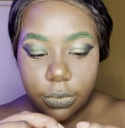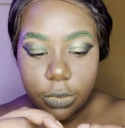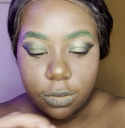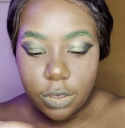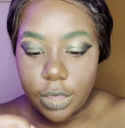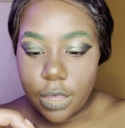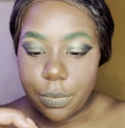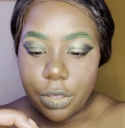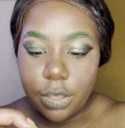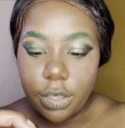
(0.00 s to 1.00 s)
So then
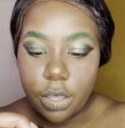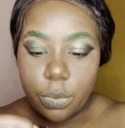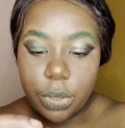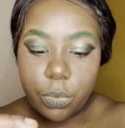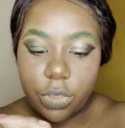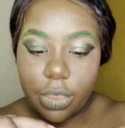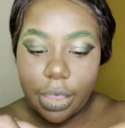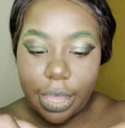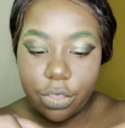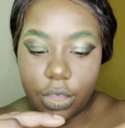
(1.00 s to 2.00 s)
I'm gonna go in with the
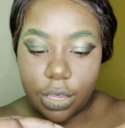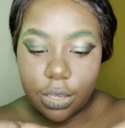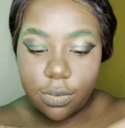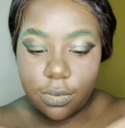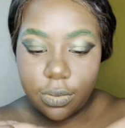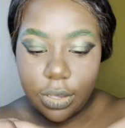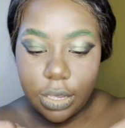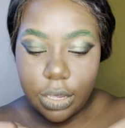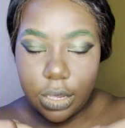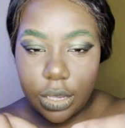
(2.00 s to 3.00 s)
lashes.
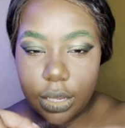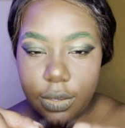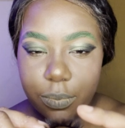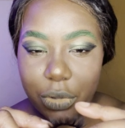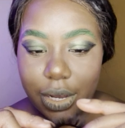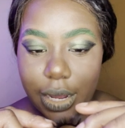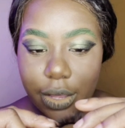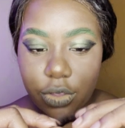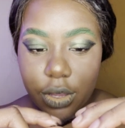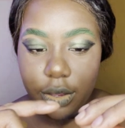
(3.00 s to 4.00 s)
Here's my
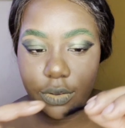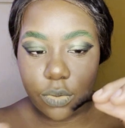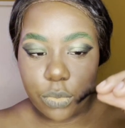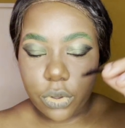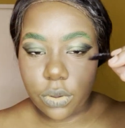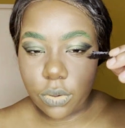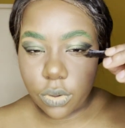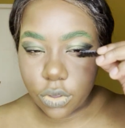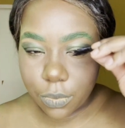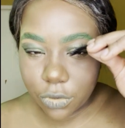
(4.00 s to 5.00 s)
lashes. Oh my
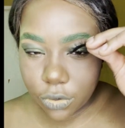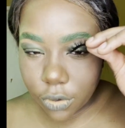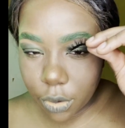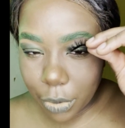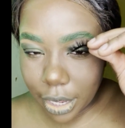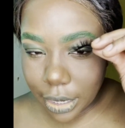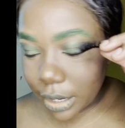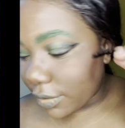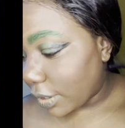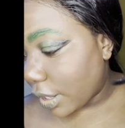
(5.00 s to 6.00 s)
gosh, I'm so bad
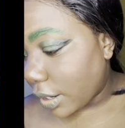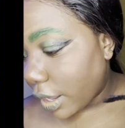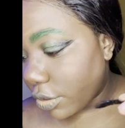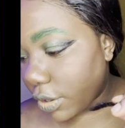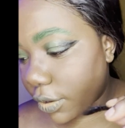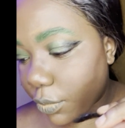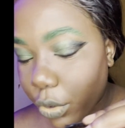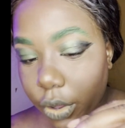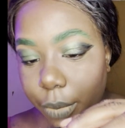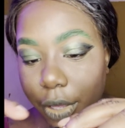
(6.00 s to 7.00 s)
at sticking lashes.
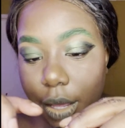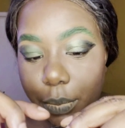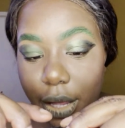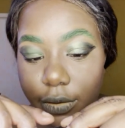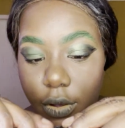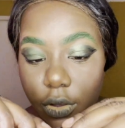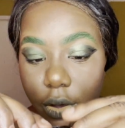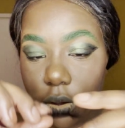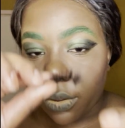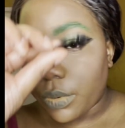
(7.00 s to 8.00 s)
Well, I'm getting better
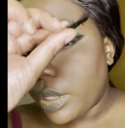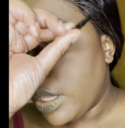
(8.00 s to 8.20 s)
though.